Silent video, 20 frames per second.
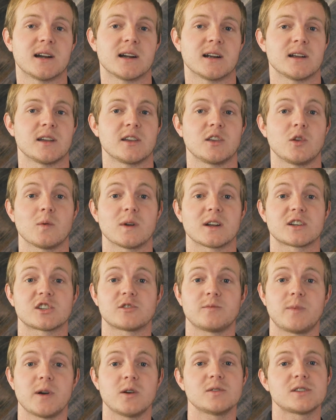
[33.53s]
are you were
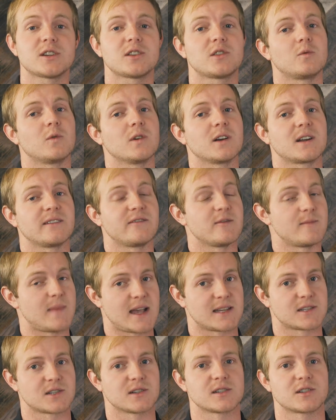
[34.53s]
exposed to the work of a
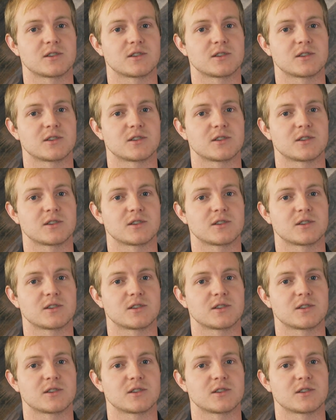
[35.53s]
master